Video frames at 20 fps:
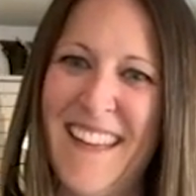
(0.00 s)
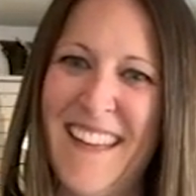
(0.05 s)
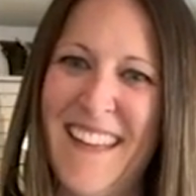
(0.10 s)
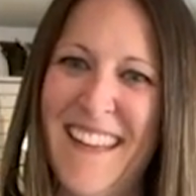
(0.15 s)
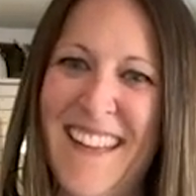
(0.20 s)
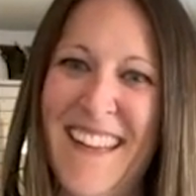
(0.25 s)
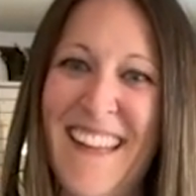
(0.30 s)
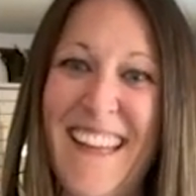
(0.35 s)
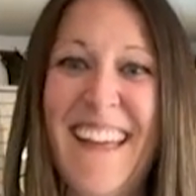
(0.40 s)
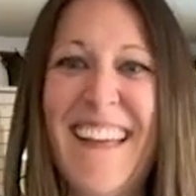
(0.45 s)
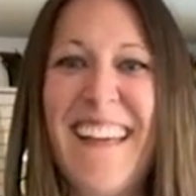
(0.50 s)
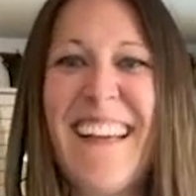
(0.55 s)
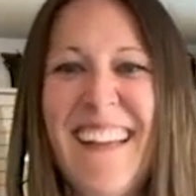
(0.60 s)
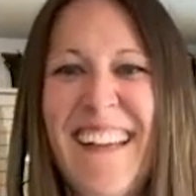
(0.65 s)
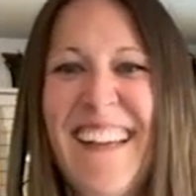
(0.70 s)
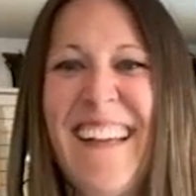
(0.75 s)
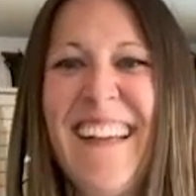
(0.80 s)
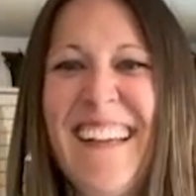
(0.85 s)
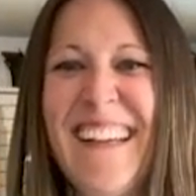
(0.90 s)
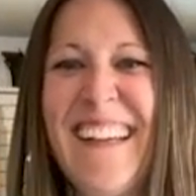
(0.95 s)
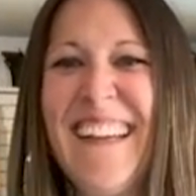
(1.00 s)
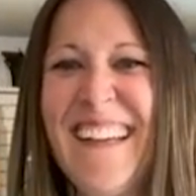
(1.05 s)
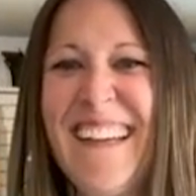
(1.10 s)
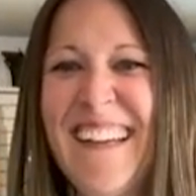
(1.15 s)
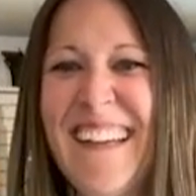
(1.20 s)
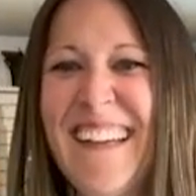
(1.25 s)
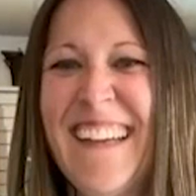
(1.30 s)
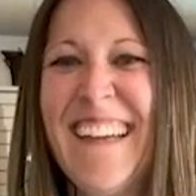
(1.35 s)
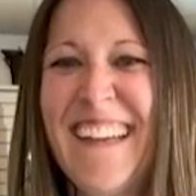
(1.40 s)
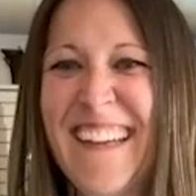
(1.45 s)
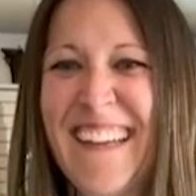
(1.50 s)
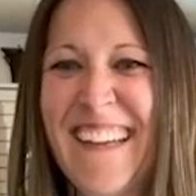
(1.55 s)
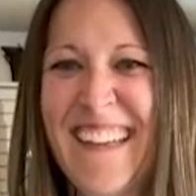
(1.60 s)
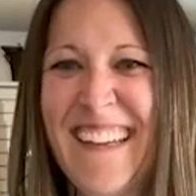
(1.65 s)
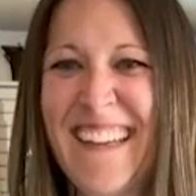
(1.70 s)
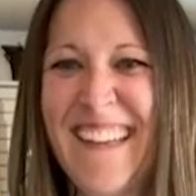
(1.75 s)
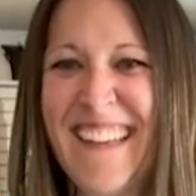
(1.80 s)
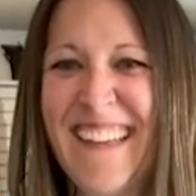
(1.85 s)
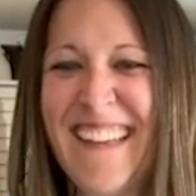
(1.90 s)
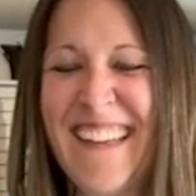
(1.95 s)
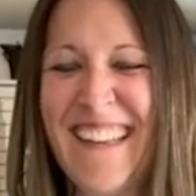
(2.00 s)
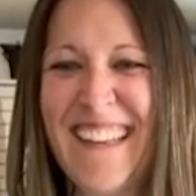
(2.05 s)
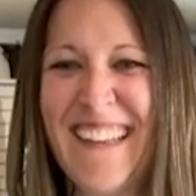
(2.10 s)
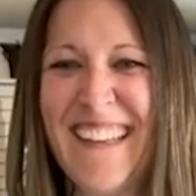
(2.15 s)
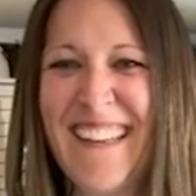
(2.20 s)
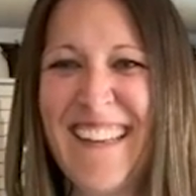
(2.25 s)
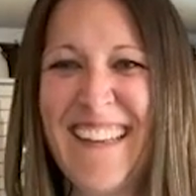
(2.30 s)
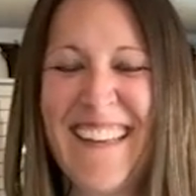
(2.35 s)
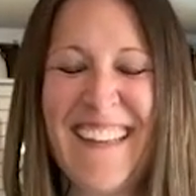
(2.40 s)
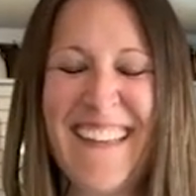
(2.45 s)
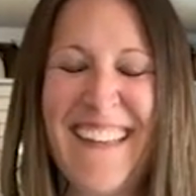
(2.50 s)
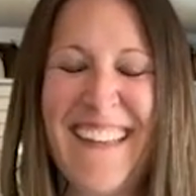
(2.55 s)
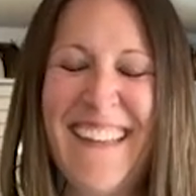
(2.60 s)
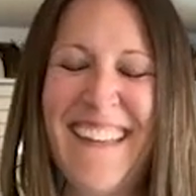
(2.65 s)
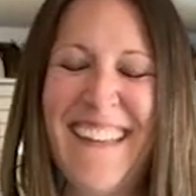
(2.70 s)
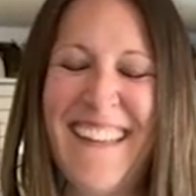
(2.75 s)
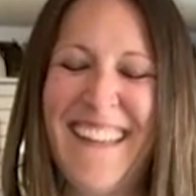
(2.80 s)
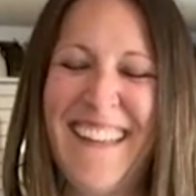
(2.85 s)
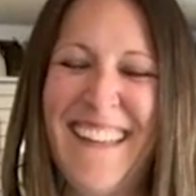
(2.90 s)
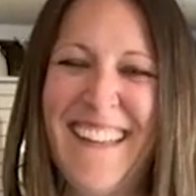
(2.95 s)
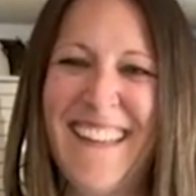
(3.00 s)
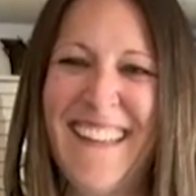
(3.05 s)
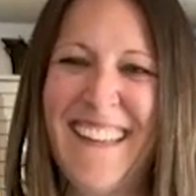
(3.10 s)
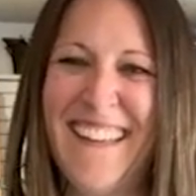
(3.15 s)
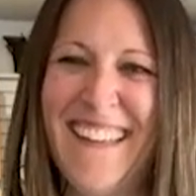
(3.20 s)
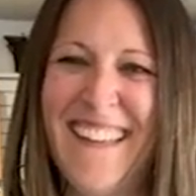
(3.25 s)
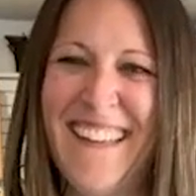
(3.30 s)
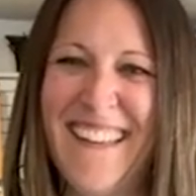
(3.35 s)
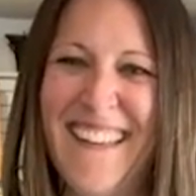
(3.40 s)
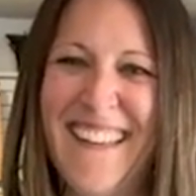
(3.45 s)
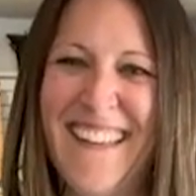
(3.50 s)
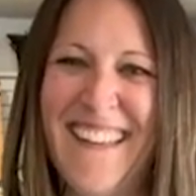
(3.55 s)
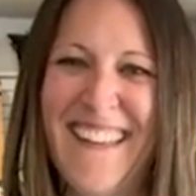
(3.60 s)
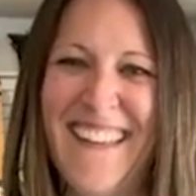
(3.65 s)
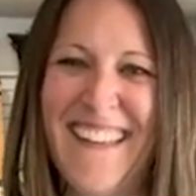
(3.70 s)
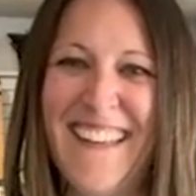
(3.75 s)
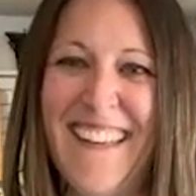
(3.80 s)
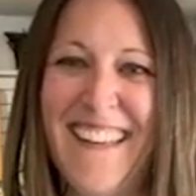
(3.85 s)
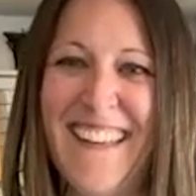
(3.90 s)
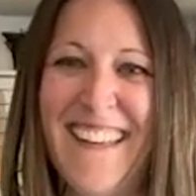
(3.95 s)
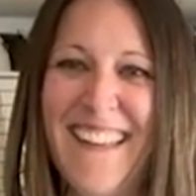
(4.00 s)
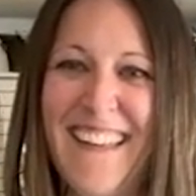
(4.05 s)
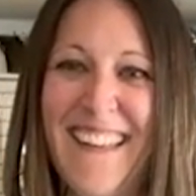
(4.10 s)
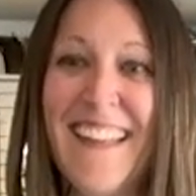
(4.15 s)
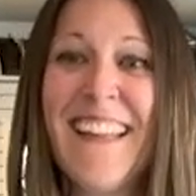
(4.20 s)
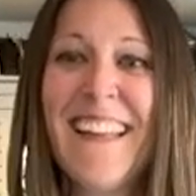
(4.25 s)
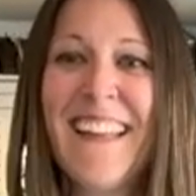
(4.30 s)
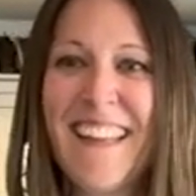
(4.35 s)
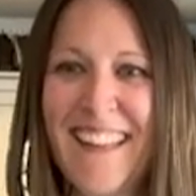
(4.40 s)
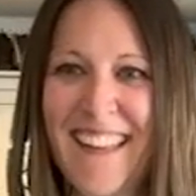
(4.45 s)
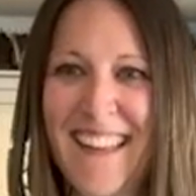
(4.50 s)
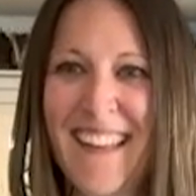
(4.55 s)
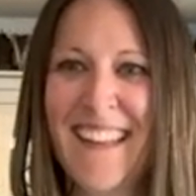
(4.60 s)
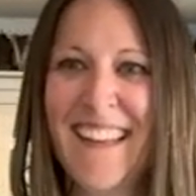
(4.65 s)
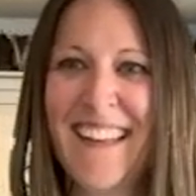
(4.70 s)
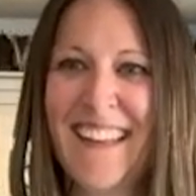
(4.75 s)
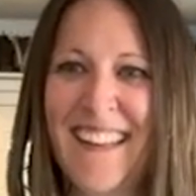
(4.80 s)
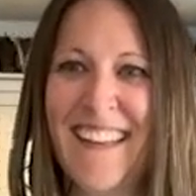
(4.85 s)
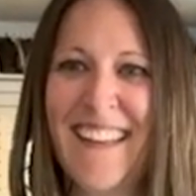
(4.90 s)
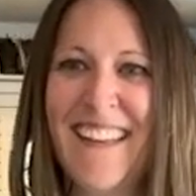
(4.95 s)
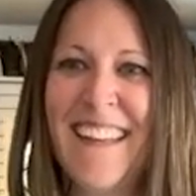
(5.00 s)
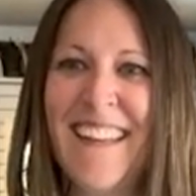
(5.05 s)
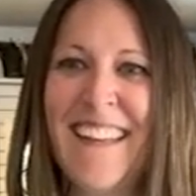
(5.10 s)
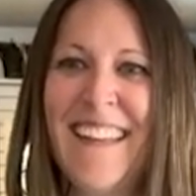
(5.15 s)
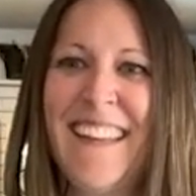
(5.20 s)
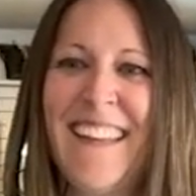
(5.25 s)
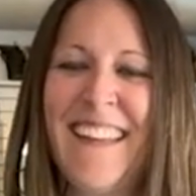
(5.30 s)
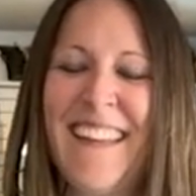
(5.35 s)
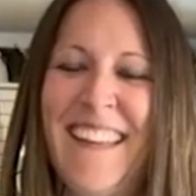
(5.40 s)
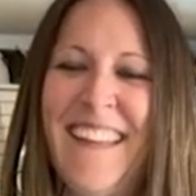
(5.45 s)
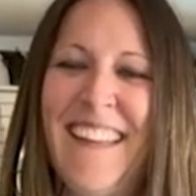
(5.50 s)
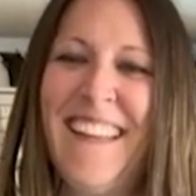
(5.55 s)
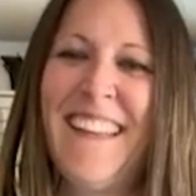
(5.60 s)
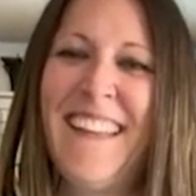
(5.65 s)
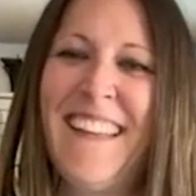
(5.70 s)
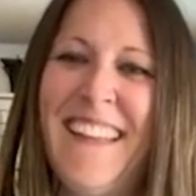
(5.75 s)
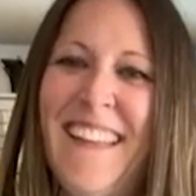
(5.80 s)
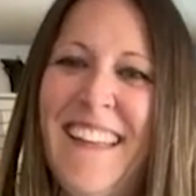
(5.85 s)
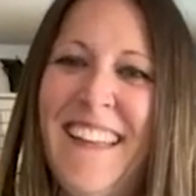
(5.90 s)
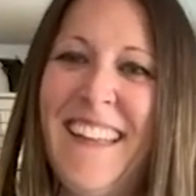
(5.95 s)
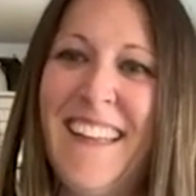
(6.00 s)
(not speaking)